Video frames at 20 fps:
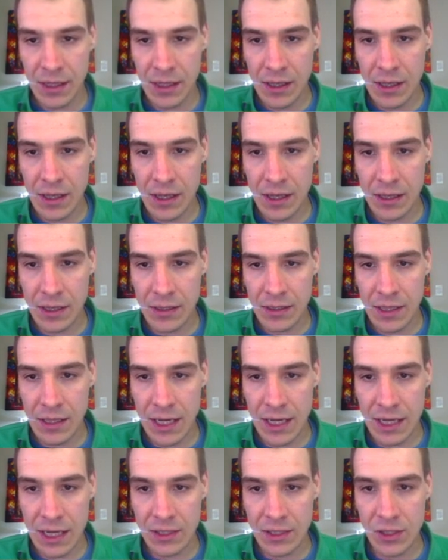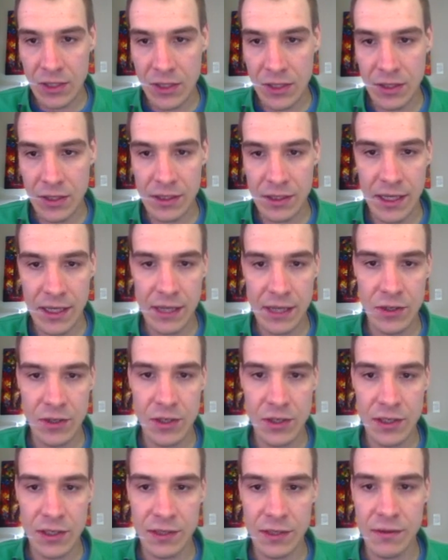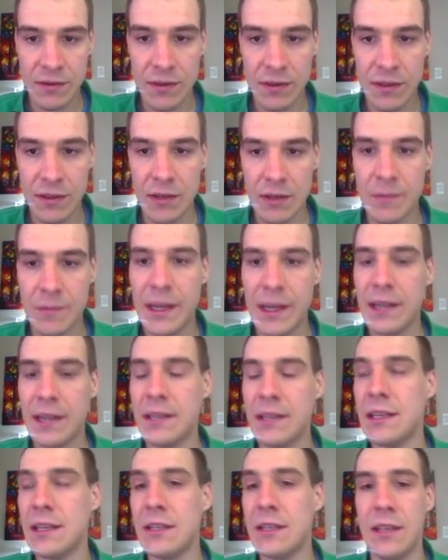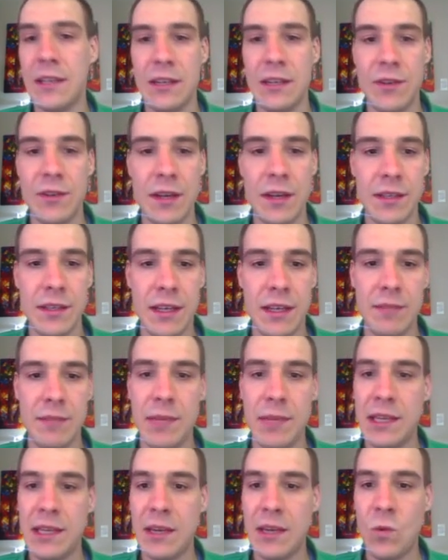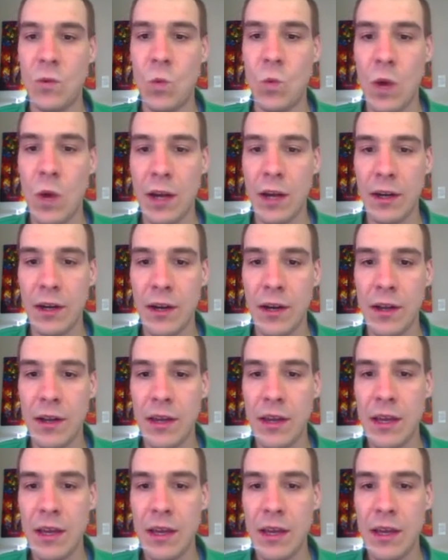and attach, this hydrogen is going to go back and attach the hydroxide, making water.